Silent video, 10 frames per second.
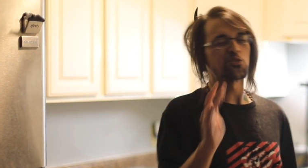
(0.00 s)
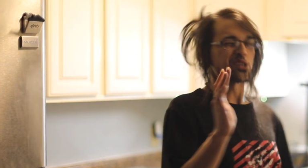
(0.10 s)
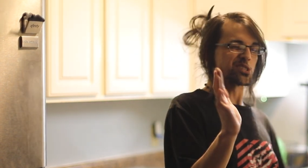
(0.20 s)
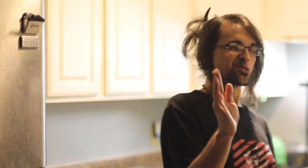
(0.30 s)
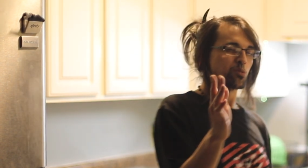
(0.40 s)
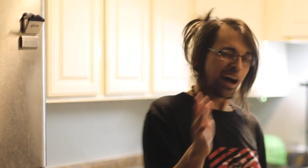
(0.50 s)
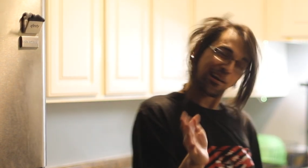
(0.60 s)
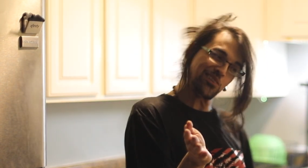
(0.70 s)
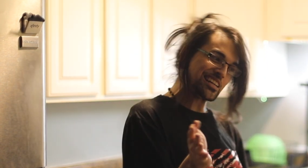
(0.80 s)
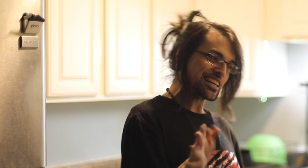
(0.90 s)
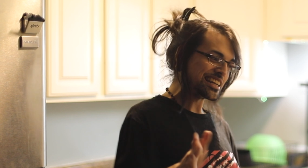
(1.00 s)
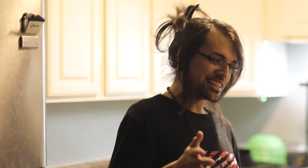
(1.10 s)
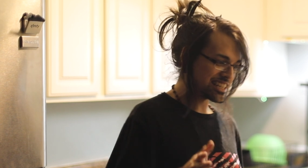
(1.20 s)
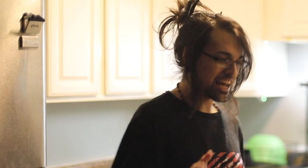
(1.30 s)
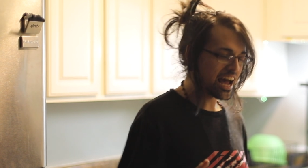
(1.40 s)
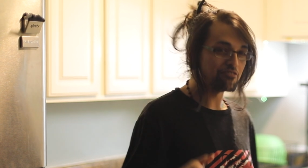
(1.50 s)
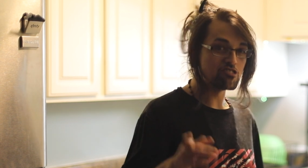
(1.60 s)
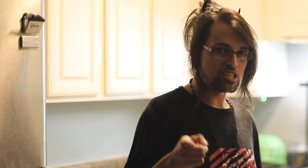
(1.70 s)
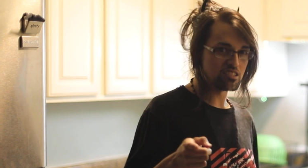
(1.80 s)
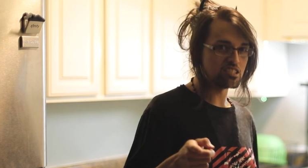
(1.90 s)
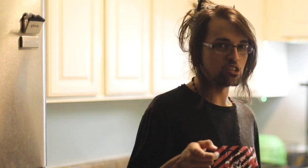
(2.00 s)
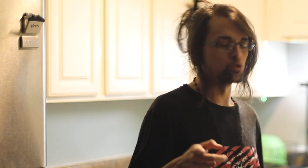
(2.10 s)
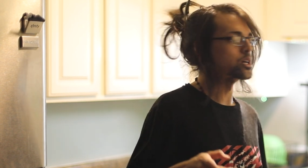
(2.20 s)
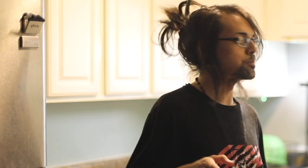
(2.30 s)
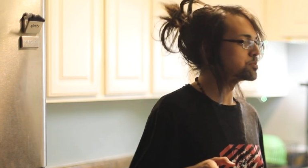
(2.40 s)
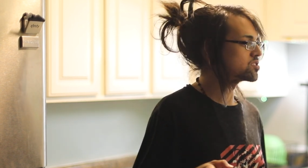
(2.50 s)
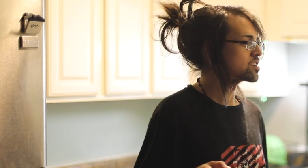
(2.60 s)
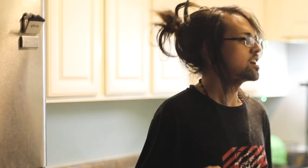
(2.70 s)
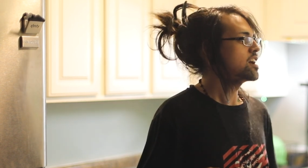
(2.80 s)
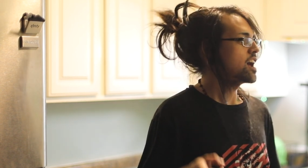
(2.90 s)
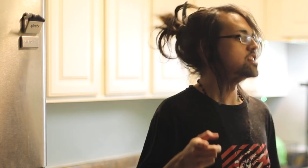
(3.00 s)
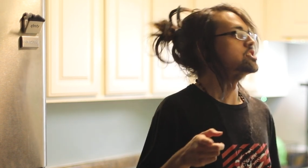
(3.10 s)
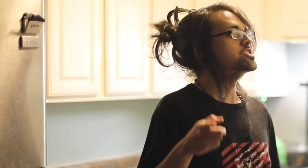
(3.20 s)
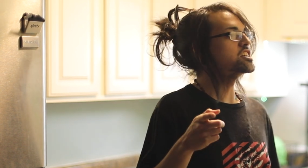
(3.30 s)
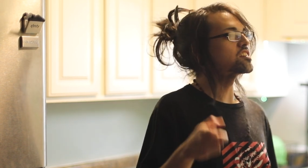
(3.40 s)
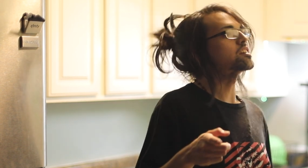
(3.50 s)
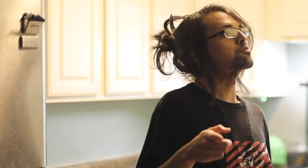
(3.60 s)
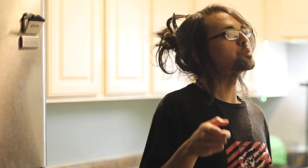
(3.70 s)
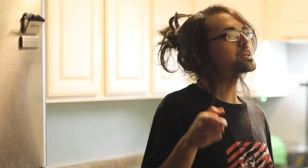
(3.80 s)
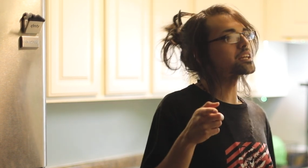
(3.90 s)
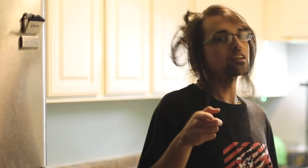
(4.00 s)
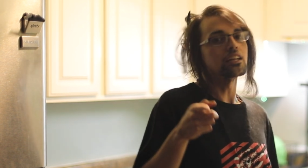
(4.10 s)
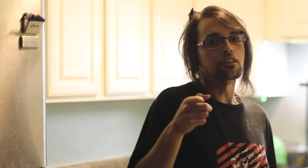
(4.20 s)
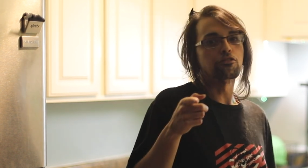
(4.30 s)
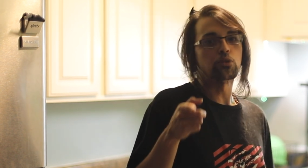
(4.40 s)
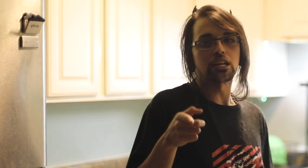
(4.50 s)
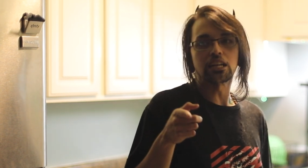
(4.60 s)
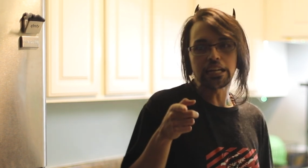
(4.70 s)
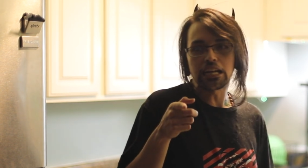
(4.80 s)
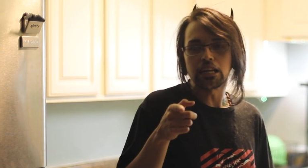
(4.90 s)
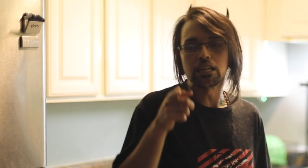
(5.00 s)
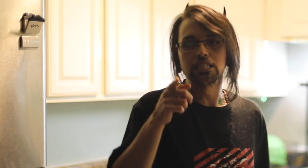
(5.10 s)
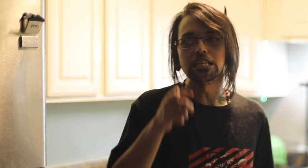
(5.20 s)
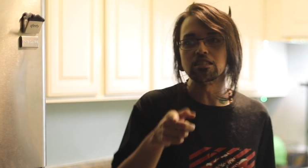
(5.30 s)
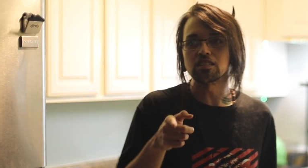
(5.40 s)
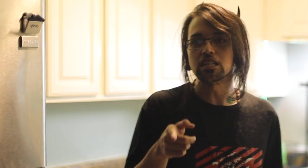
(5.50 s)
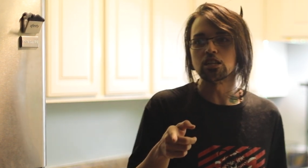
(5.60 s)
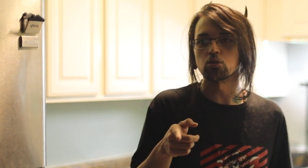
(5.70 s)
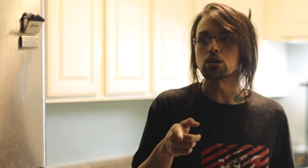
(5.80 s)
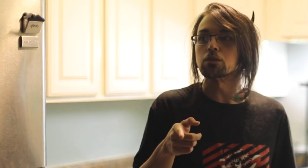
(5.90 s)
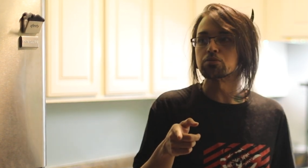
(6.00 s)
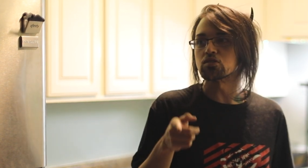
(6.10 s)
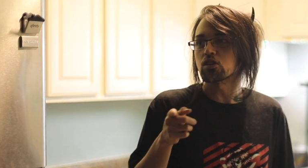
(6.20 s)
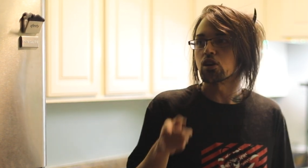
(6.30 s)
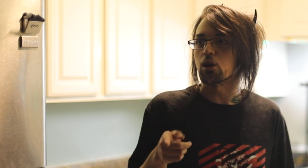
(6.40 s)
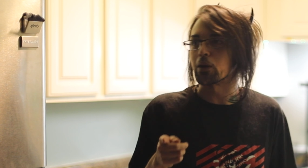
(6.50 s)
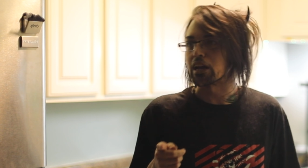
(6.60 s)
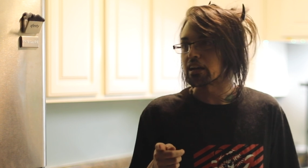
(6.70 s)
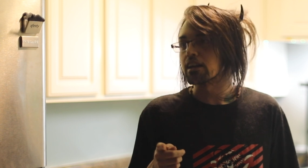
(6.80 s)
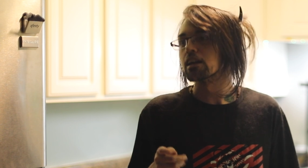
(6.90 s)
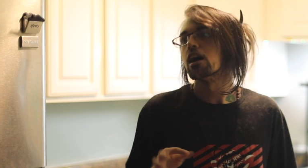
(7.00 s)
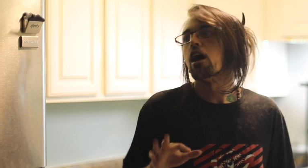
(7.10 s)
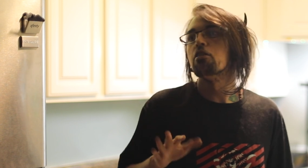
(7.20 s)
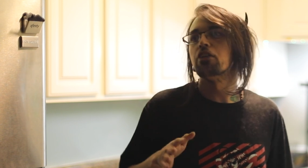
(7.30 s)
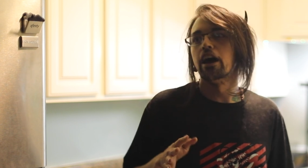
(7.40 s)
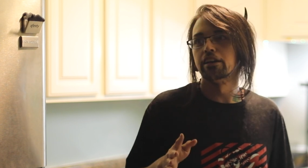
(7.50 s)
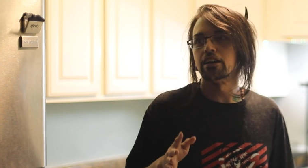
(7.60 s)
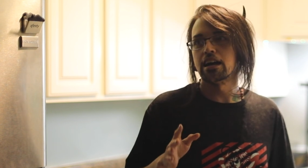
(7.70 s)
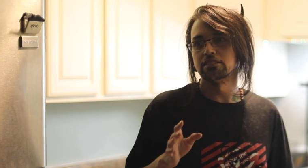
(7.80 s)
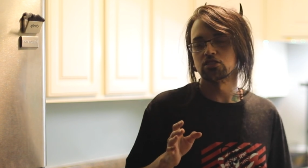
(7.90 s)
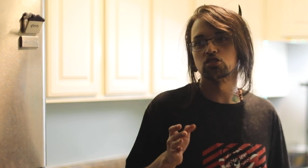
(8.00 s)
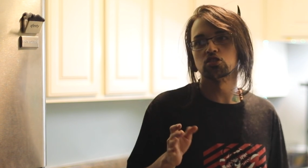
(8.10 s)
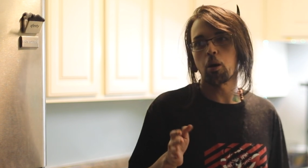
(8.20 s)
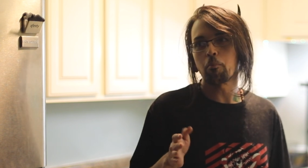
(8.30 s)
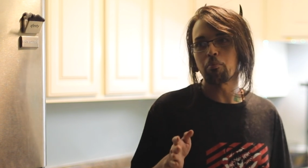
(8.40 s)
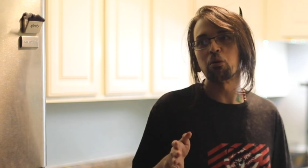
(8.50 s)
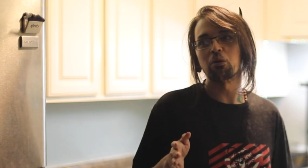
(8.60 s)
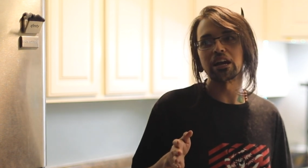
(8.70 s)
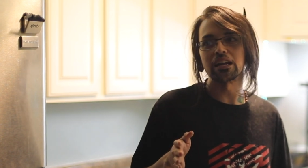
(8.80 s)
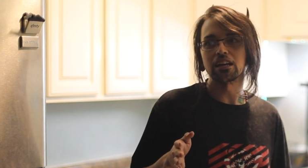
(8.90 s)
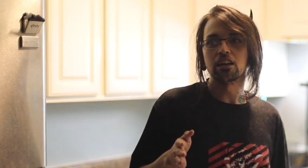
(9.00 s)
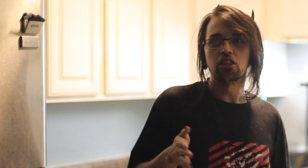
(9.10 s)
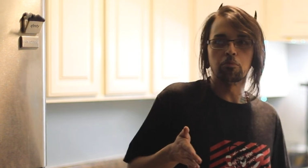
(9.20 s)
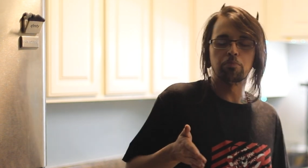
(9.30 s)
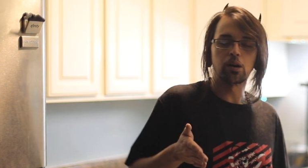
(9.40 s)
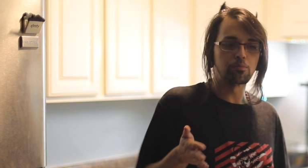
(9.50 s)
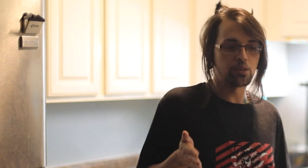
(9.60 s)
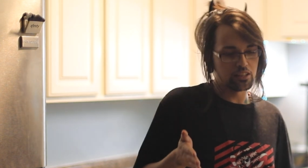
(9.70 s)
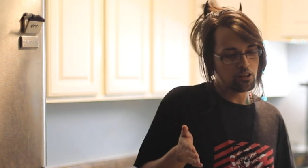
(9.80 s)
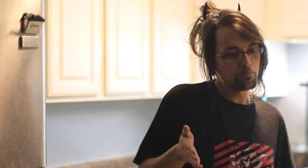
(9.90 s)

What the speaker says: which is why we need to have Disney Grips. And if we can get Disney Grips going, then at some point between